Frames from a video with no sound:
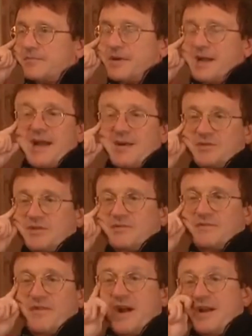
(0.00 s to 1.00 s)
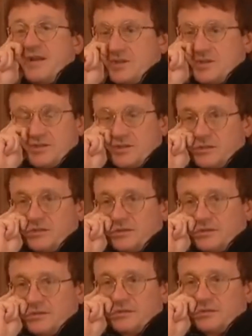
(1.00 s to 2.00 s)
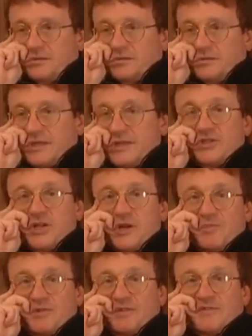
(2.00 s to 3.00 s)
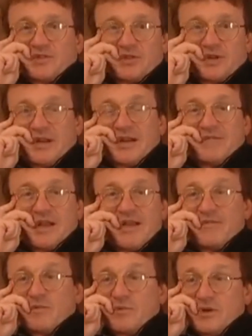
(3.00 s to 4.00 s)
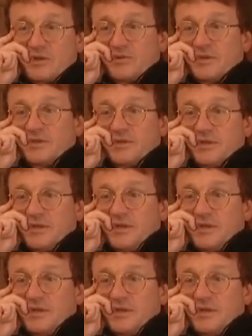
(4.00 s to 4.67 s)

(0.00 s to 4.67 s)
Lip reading: perhaps the finest interpreter of a song I've ever worked with.